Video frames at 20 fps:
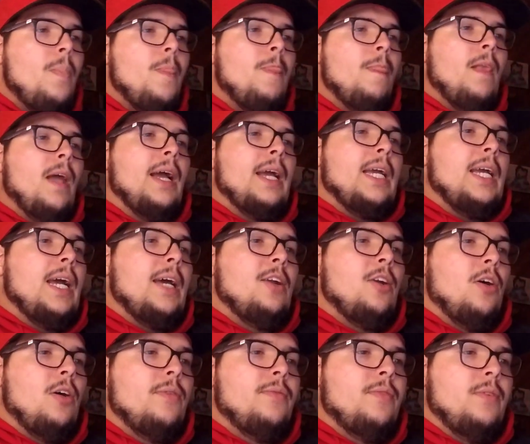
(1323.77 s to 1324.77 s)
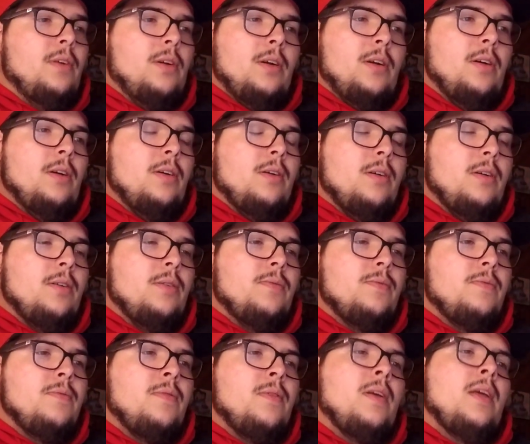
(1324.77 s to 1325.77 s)
I got off
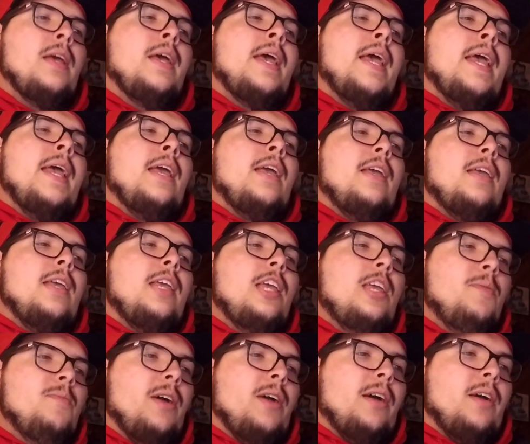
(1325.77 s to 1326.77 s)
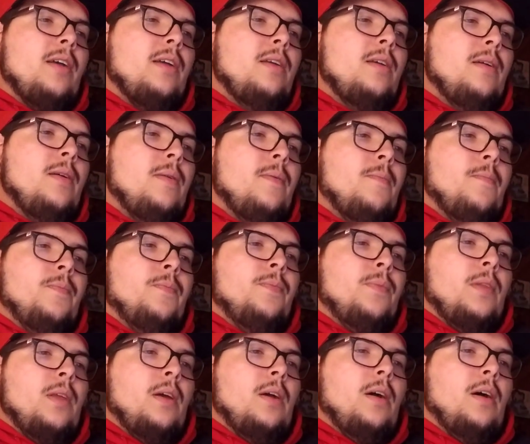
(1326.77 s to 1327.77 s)
of eBay,
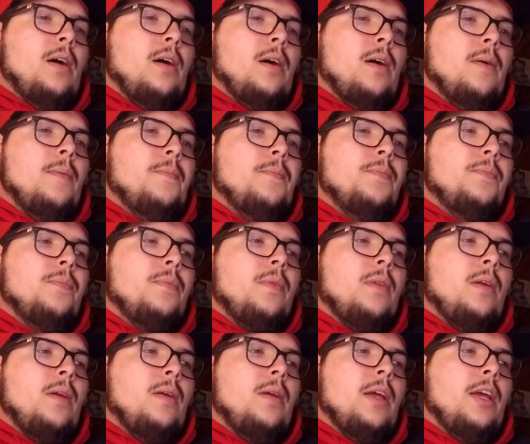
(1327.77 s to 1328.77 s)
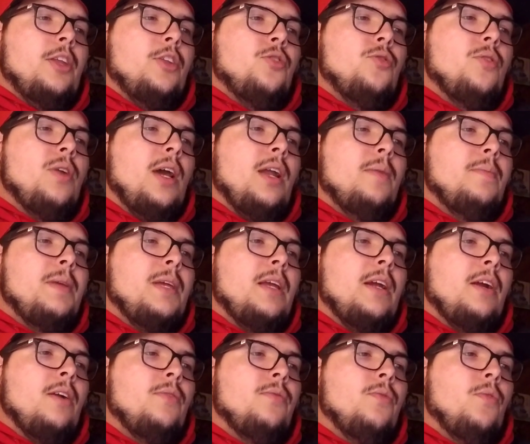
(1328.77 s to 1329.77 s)
and you got to be
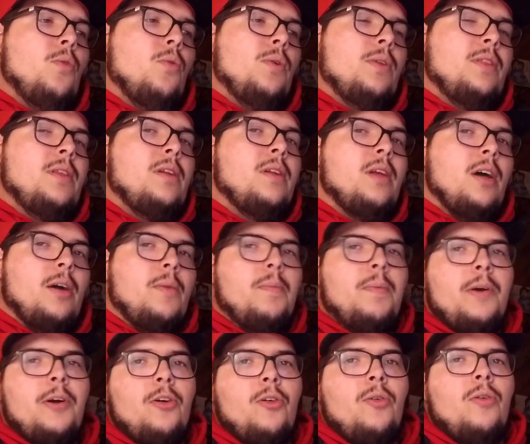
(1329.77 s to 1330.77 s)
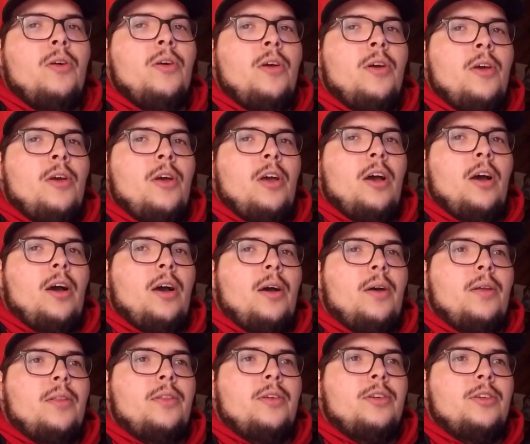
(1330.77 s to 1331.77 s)
careful with the Duckbill.
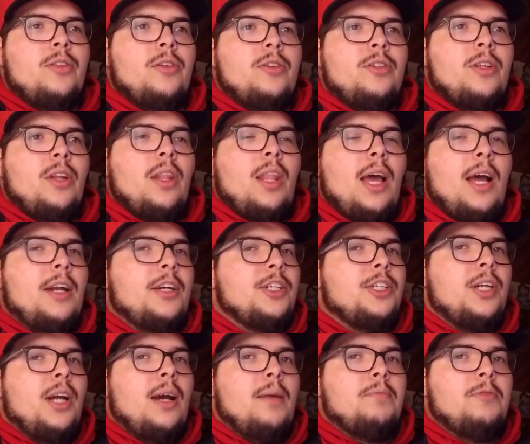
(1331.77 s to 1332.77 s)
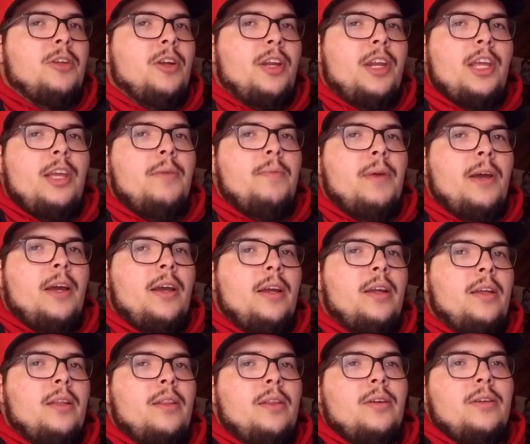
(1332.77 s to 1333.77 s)
There's a lot of shops on
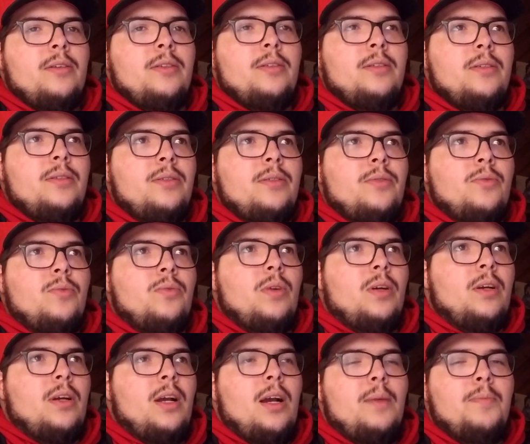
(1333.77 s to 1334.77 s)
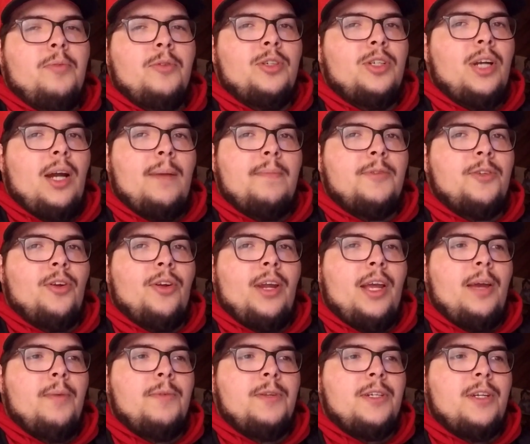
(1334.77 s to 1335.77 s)
eBay, there's a couple shops on
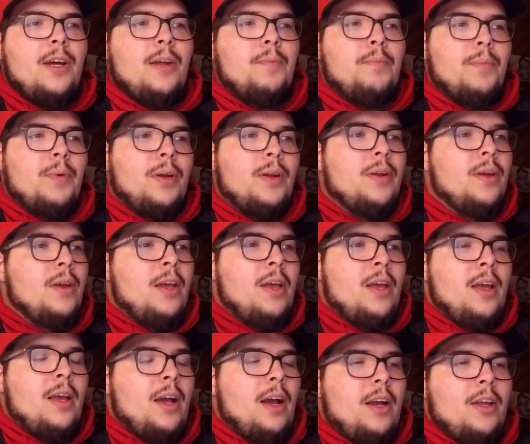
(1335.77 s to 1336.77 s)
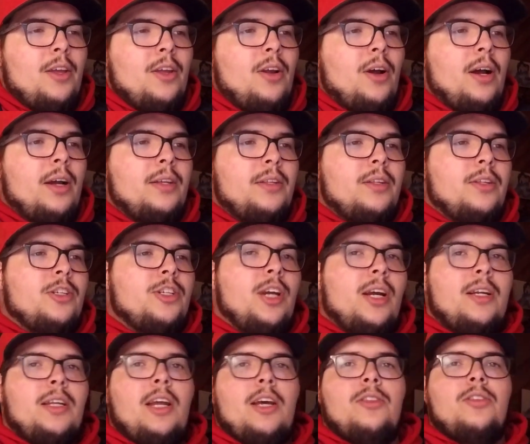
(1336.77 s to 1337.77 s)
Amazon, but I
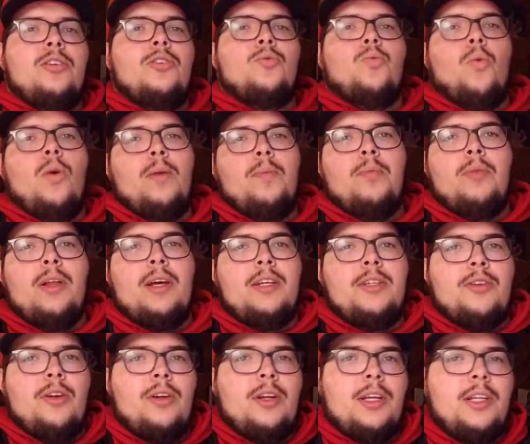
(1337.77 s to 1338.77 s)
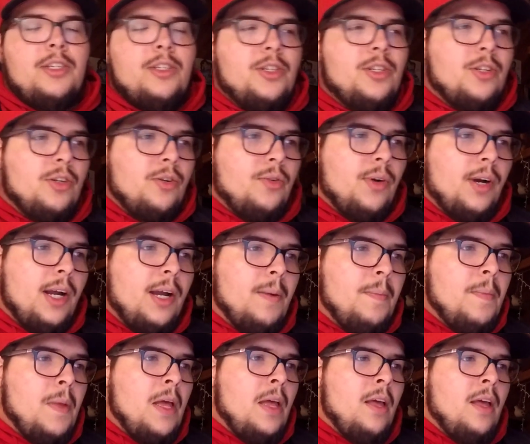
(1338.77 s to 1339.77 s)
checked out this one place on Instagram.
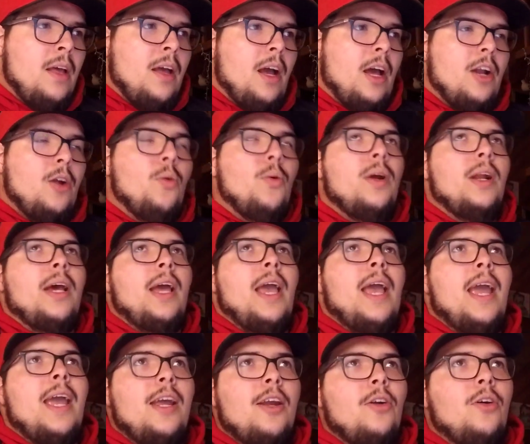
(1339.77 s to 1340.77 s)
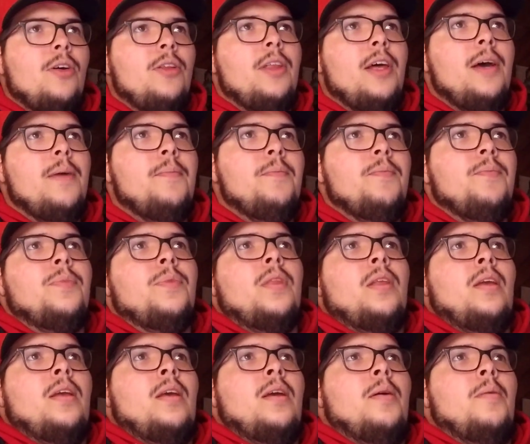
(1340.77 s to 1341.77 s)
I don't want to hate on them,
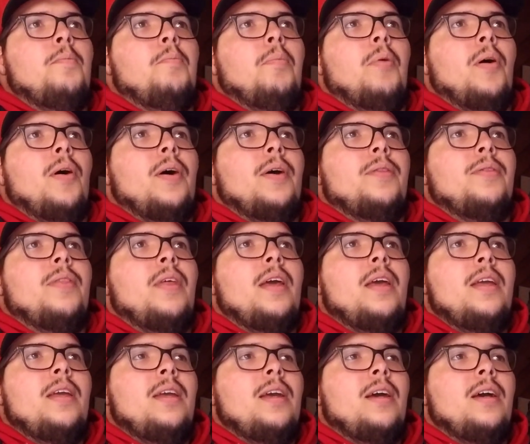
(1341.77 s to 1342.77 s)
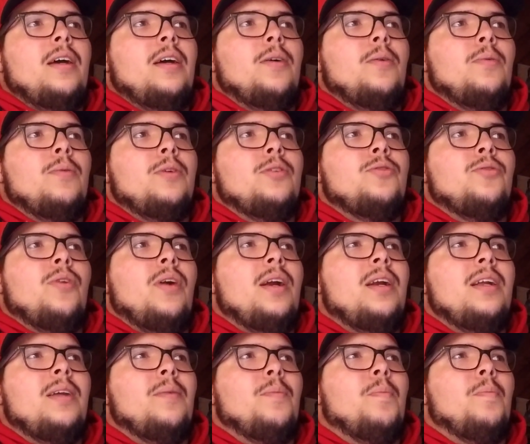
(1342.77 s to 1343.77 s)
but they were trying
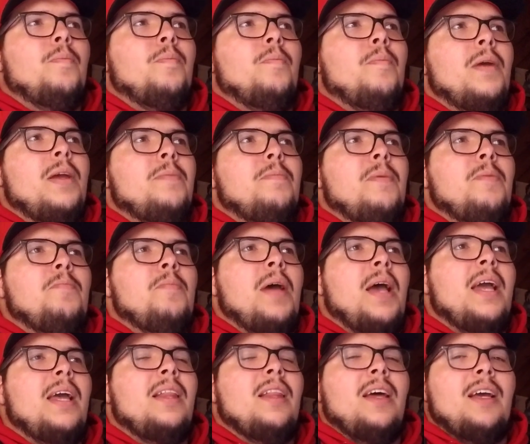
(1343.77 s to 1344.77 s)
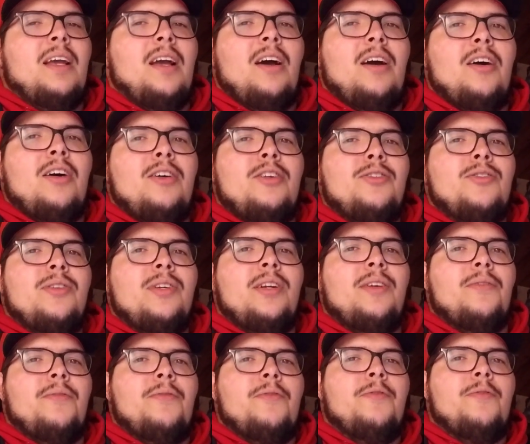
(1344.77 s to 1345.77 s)
to make me pay like
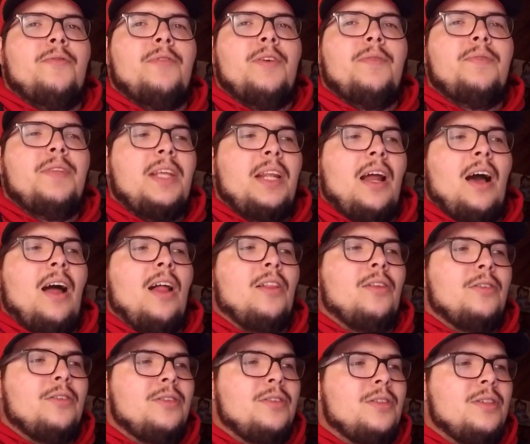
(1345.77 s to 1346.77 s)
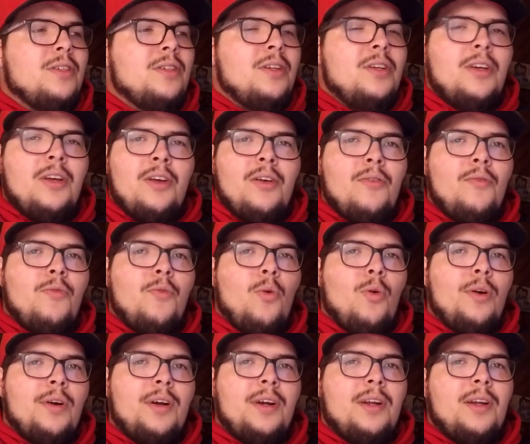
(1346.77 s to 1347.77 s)
$150
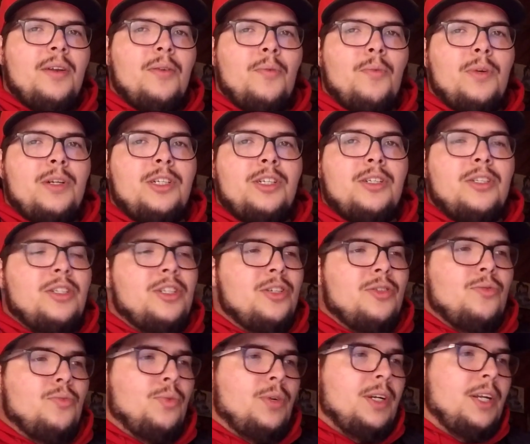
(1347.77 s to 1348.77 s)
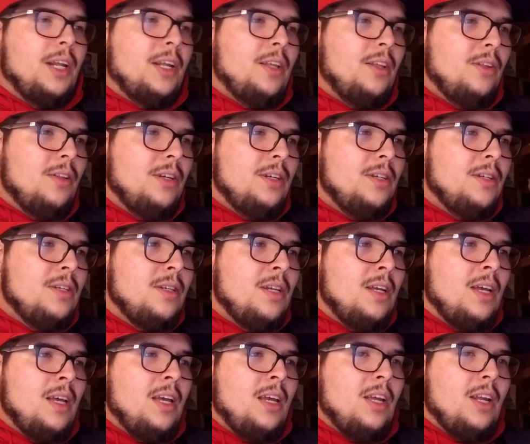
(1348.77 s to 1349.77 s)
for it, which is just ridiculous.
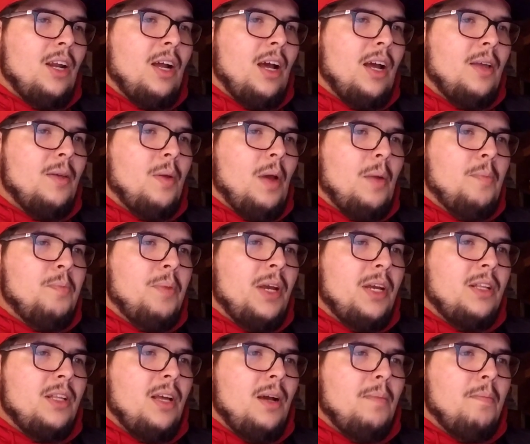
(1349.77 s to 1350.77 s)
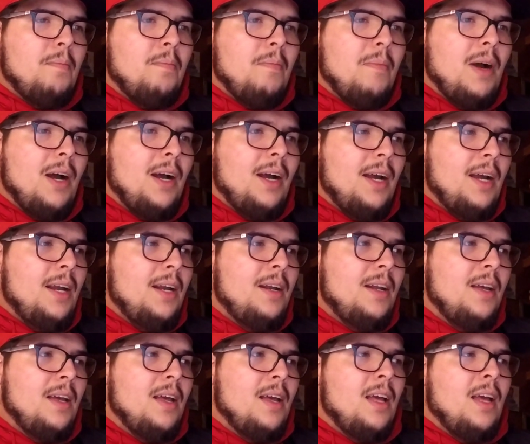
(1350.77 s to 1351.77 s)
You know, I picked up mine,
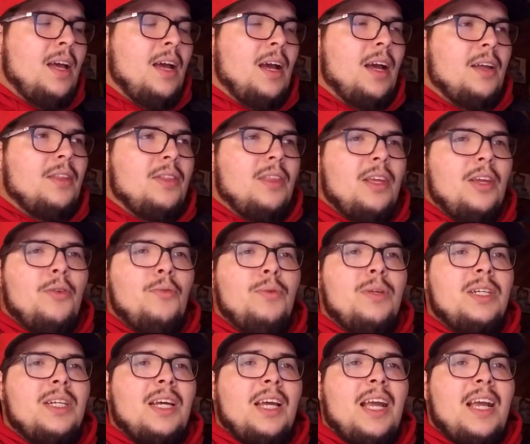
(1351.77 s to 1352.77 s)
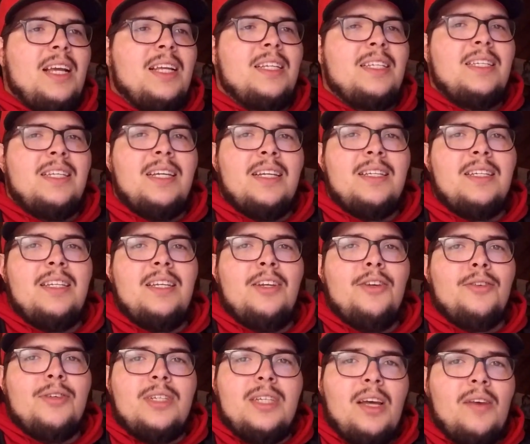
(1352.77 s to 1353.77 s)
I think it was like $60 or
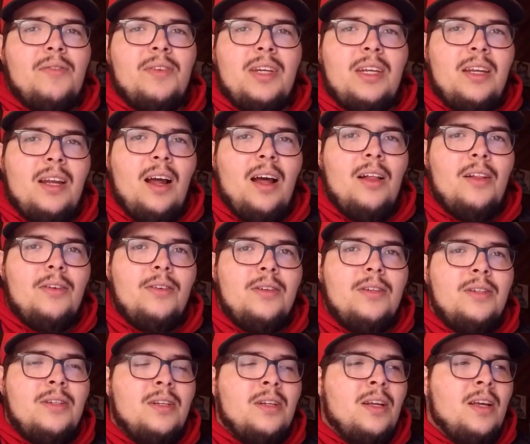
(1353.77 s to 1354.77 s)
$70.